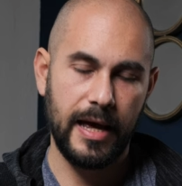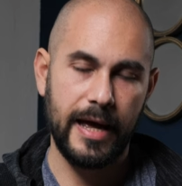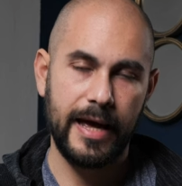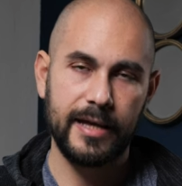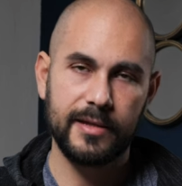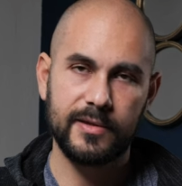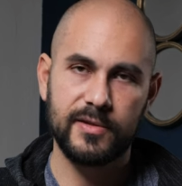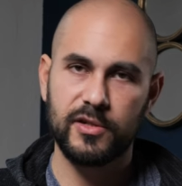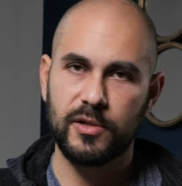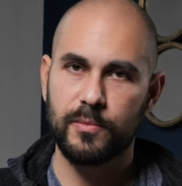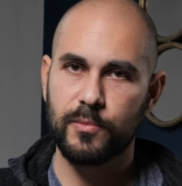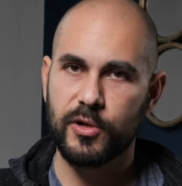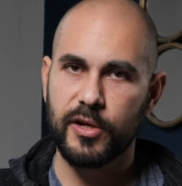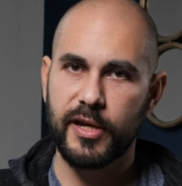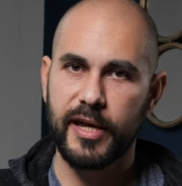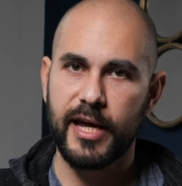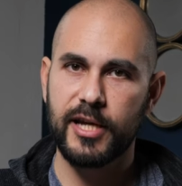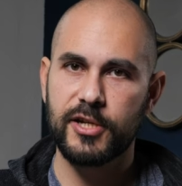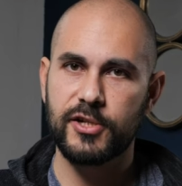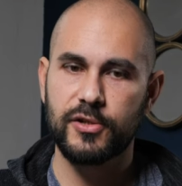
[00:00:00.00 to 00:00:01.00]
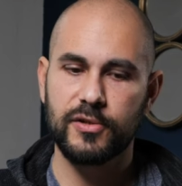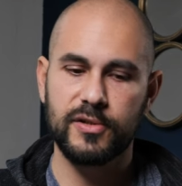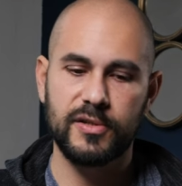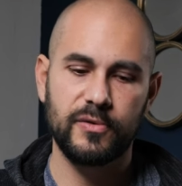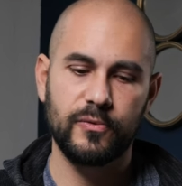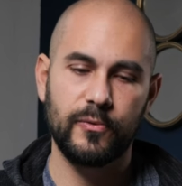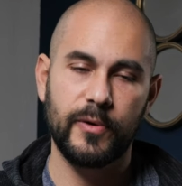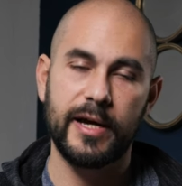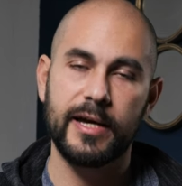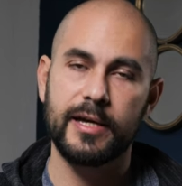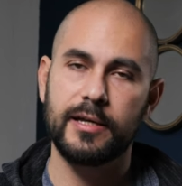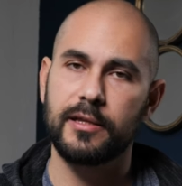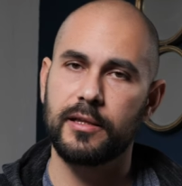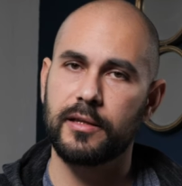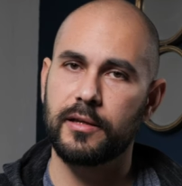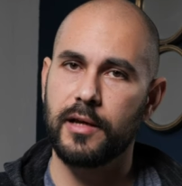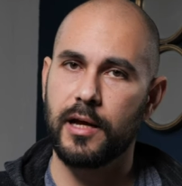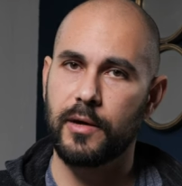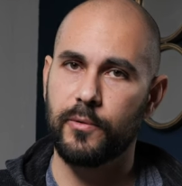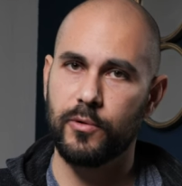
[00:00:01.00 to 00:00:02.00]
I had some occasions
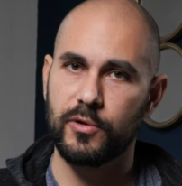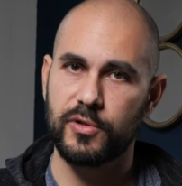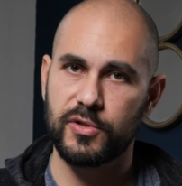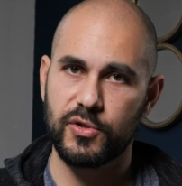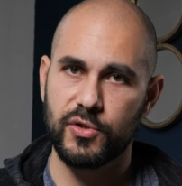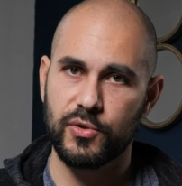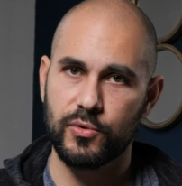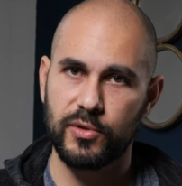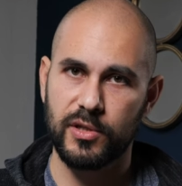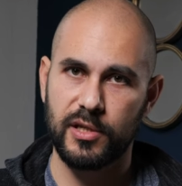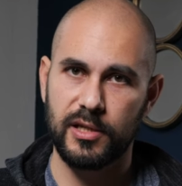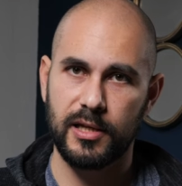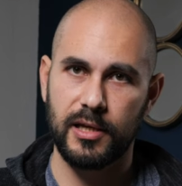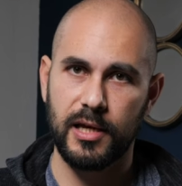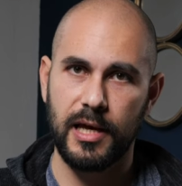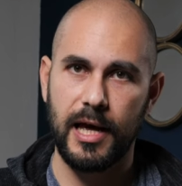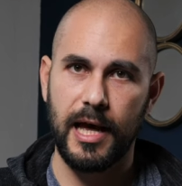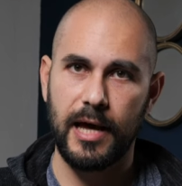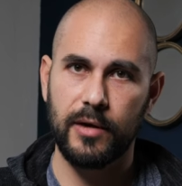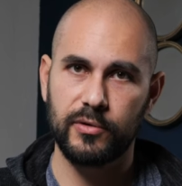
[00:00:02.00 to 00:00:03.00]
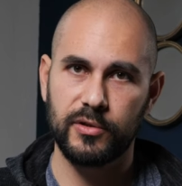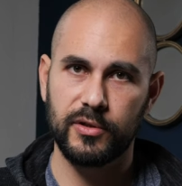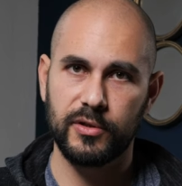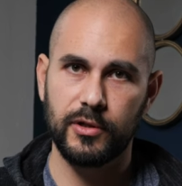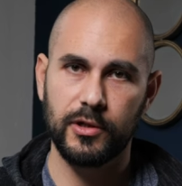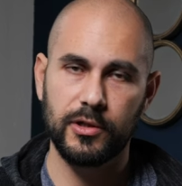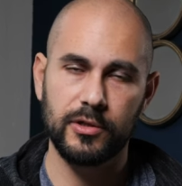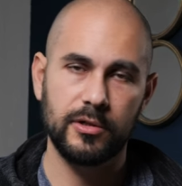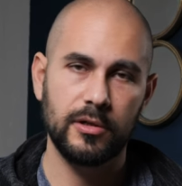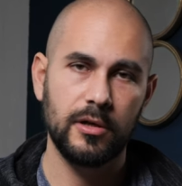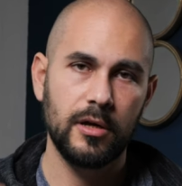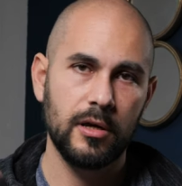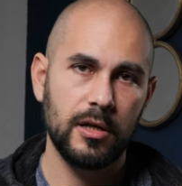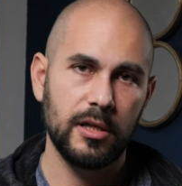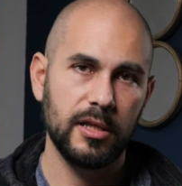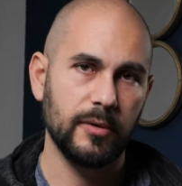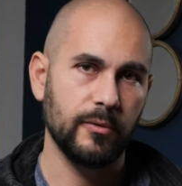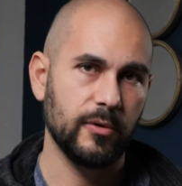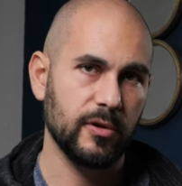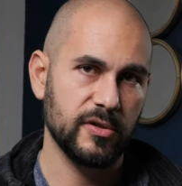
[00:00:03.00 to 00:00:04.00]
while I was shooting outdoor,
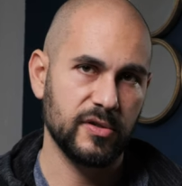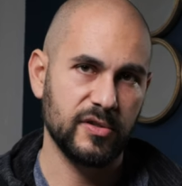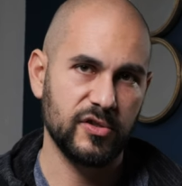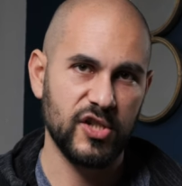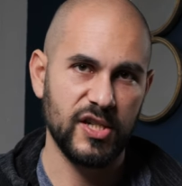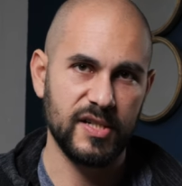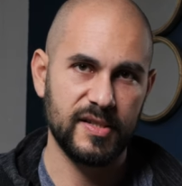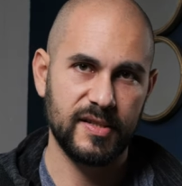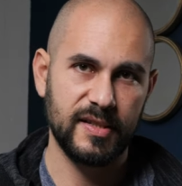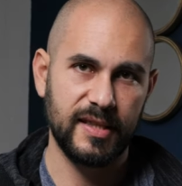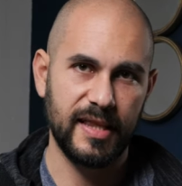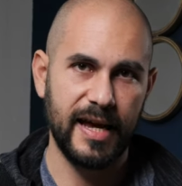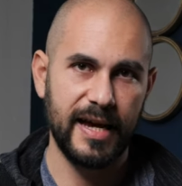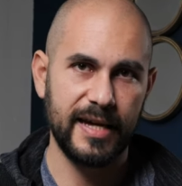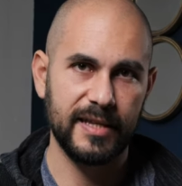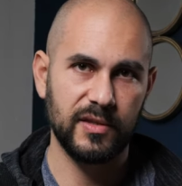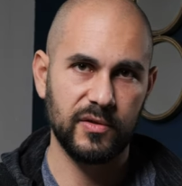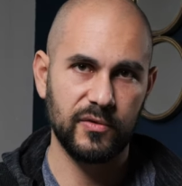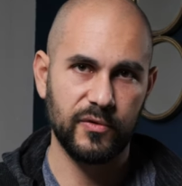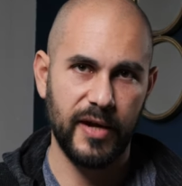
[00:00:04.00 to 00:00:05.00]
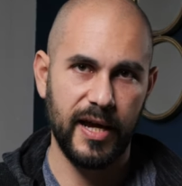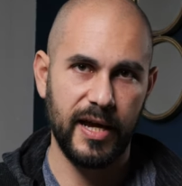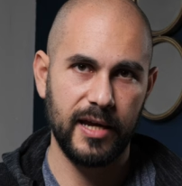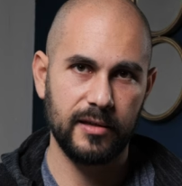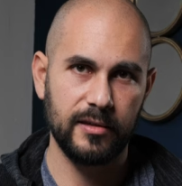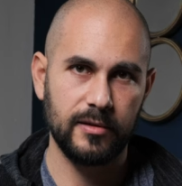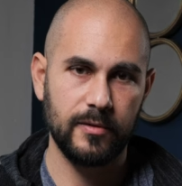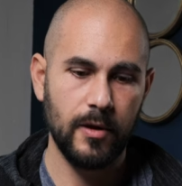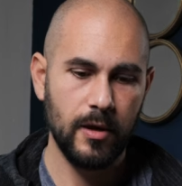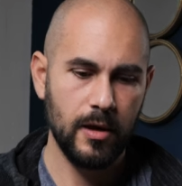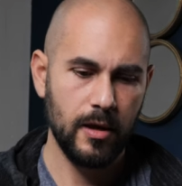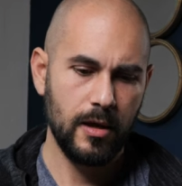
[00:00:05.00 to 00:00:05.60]
there was just light rain,